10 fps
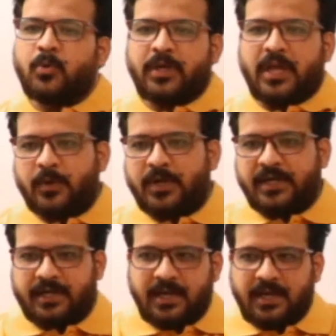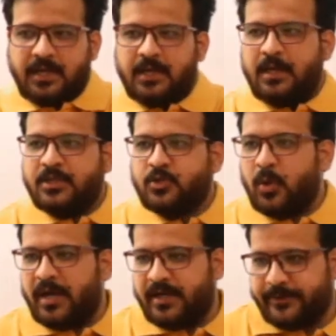calculate it. Let's go
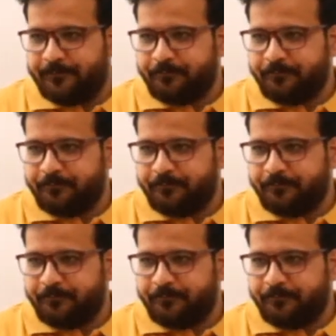ahead.